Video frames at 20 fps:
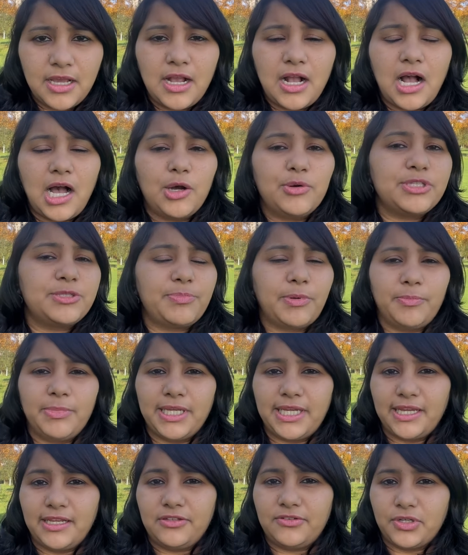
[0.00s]
how is
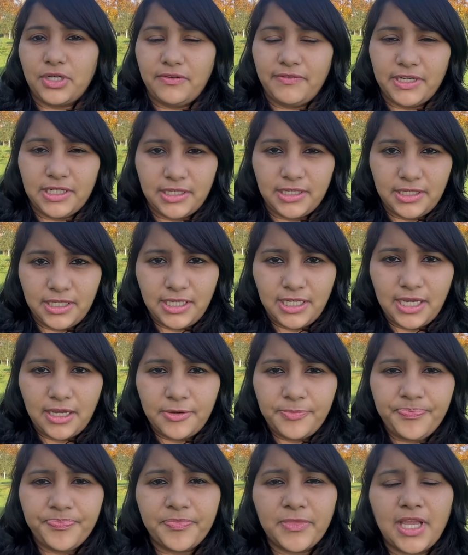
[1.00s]
public health relevant in
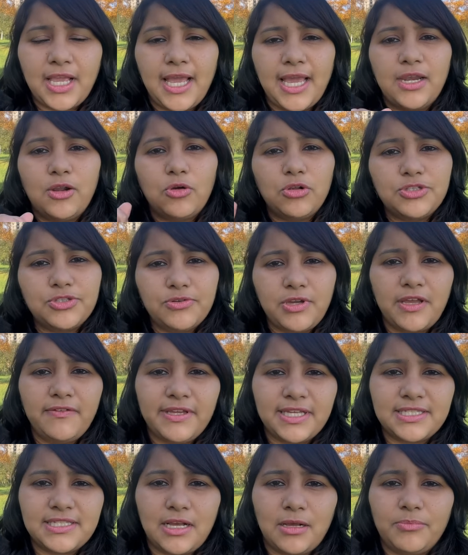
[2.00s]
India, and also have
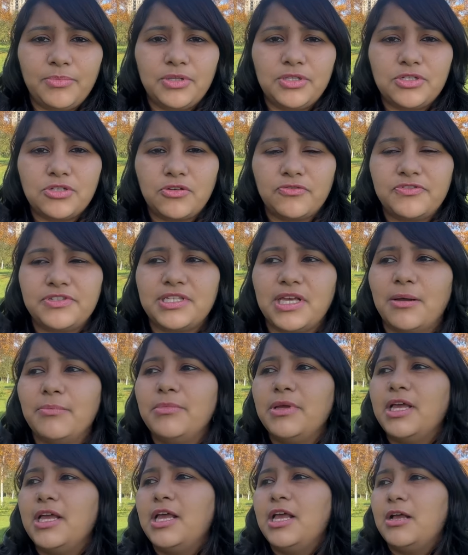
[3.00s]
examples of some
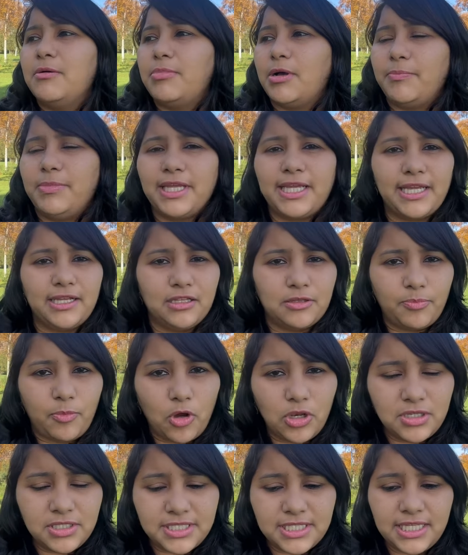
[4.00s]
public health
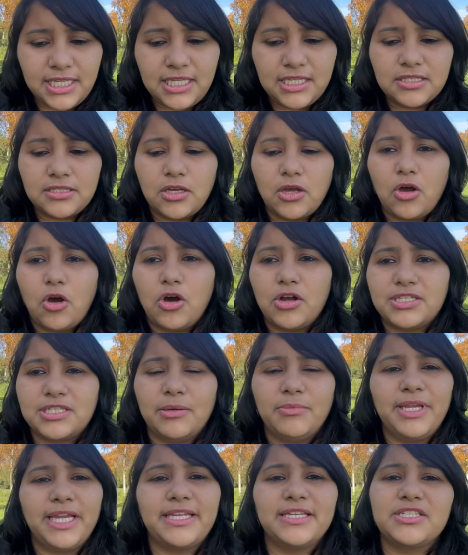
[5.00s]
policies or
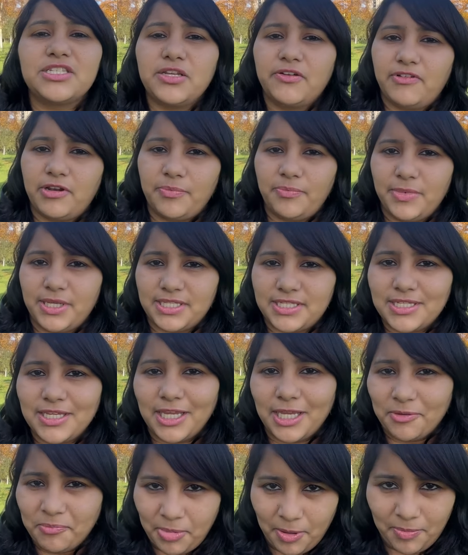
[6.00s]
some latest developments
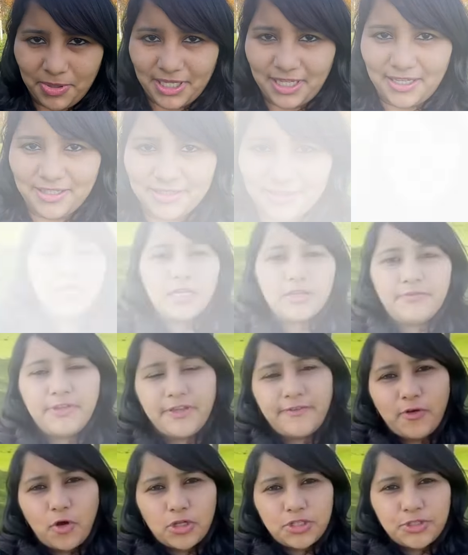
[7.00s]
in public health. We
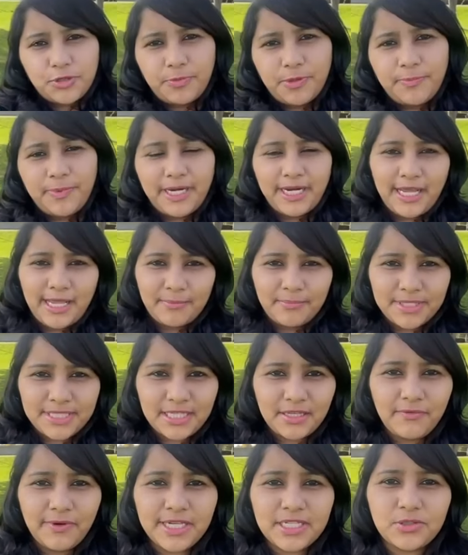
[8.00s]
have also prepared an
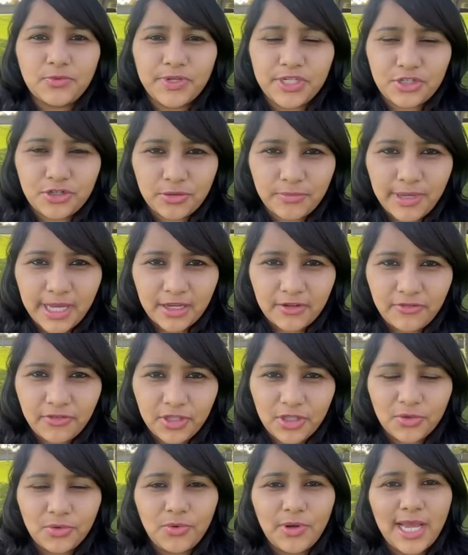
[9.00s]
embassy-wise question bank for
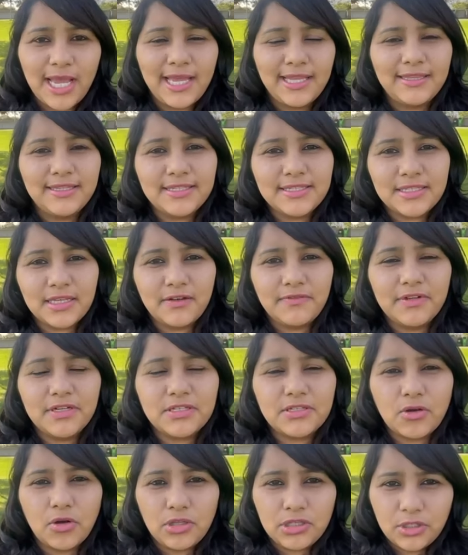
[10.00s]
you, and this
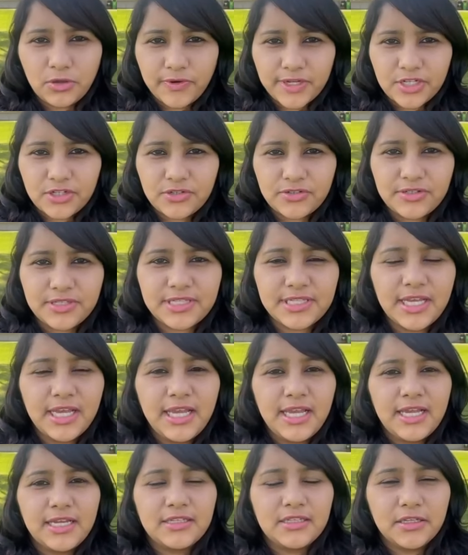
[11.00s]
covers all the questions
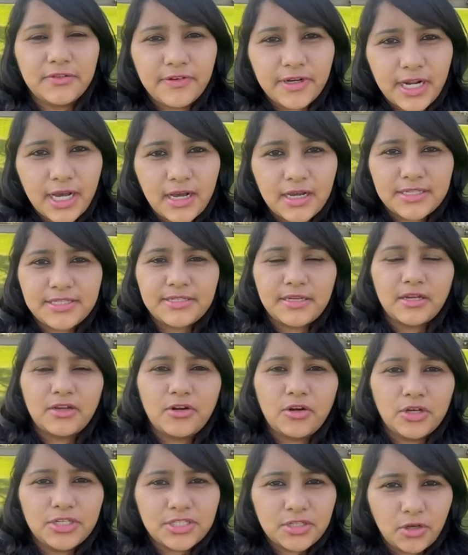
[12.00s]
that were asked
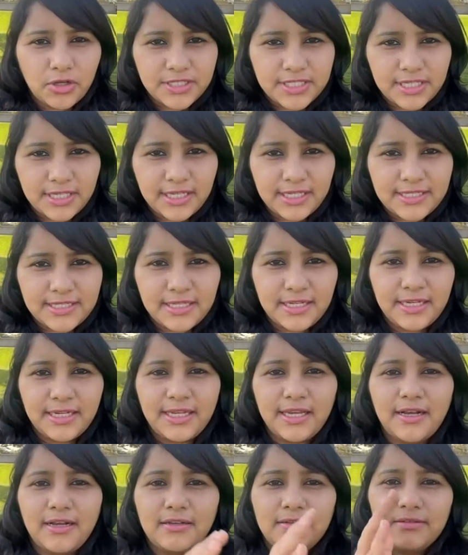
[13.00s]
across consulates in
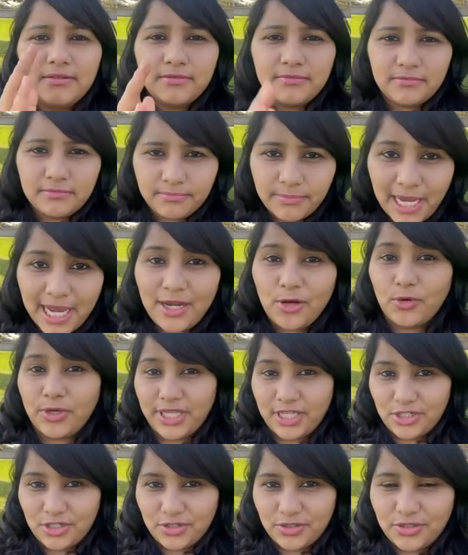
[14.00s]
India by
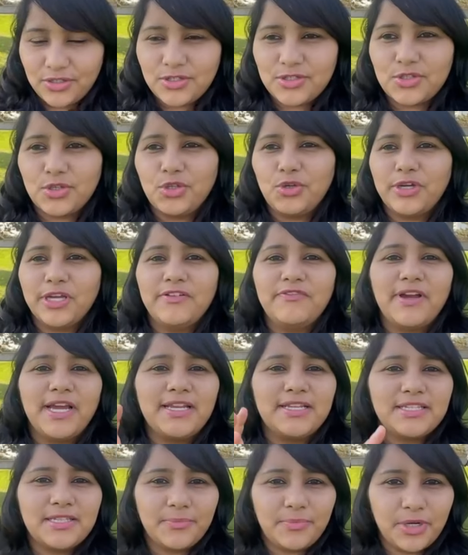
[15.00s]
location. So you can find
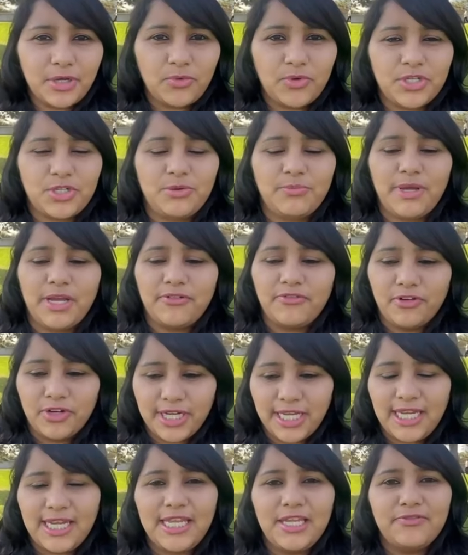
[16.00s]
a separate question bank for
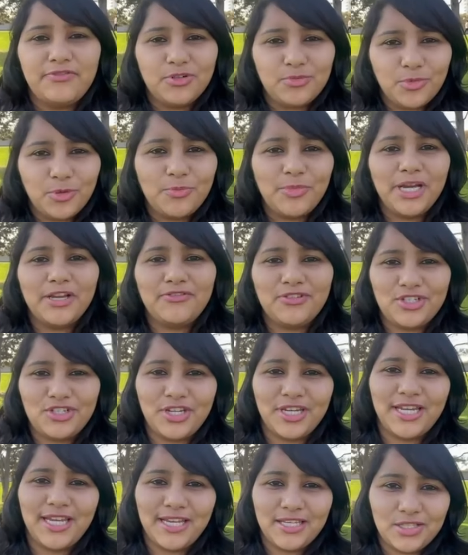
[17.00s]
Delhi, for Mumbai, for
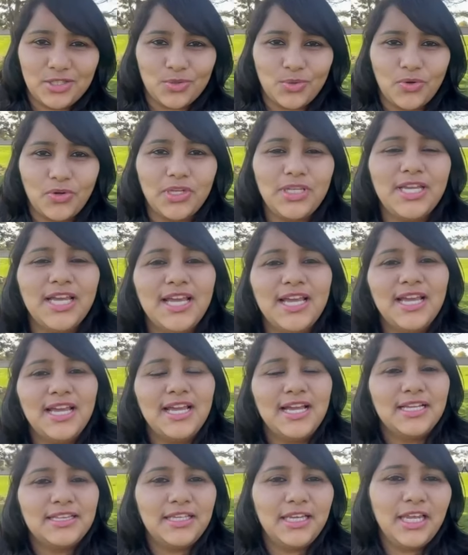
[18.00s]
Chennai, and so on.
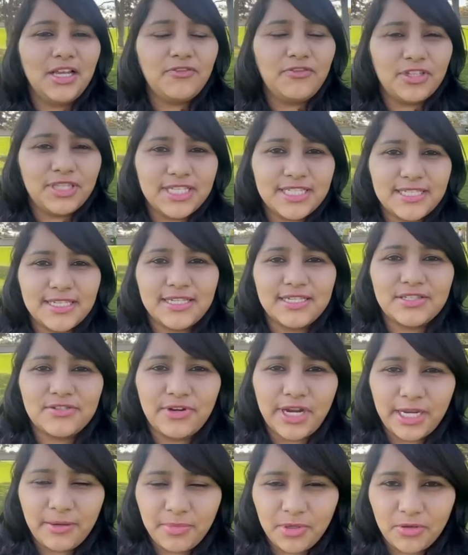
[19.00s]
The link for this is
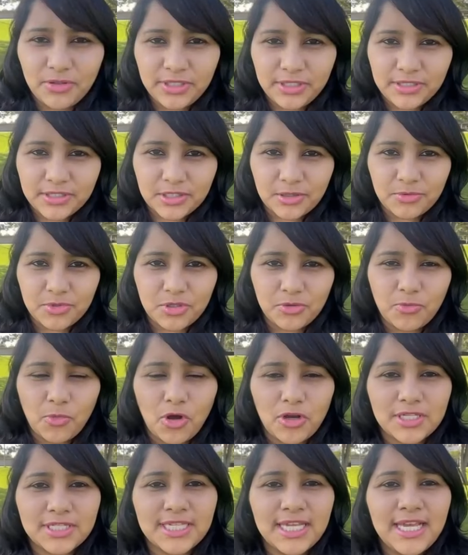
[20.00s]
right below in the description
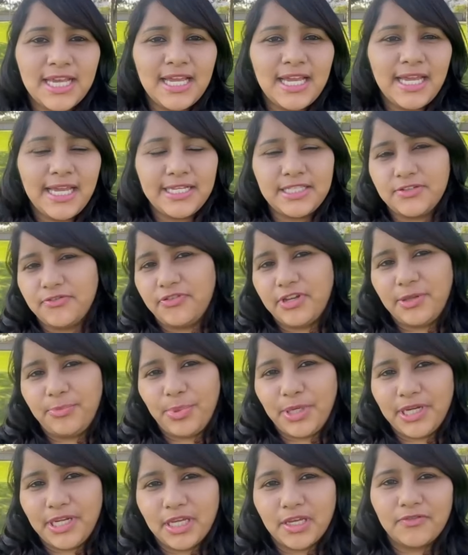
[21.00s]
box. It's a free
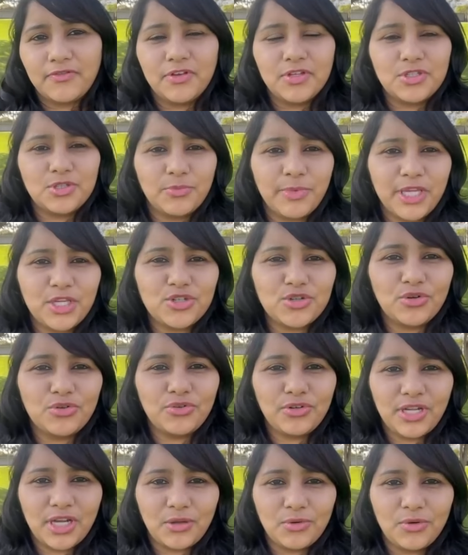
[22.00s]
PDF, so make sure to
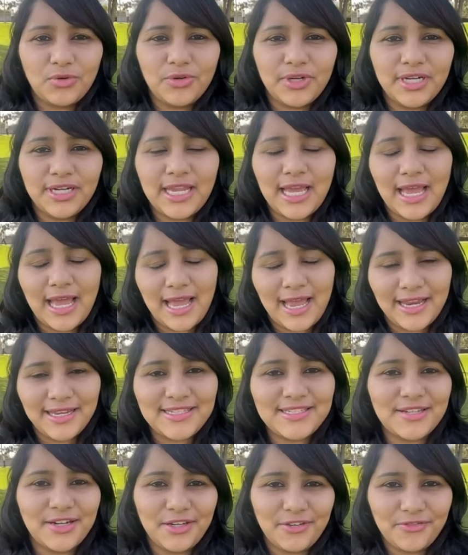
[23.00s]
download it and
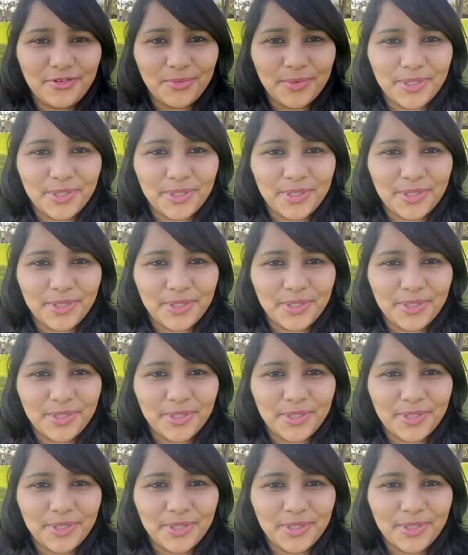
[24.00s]
study from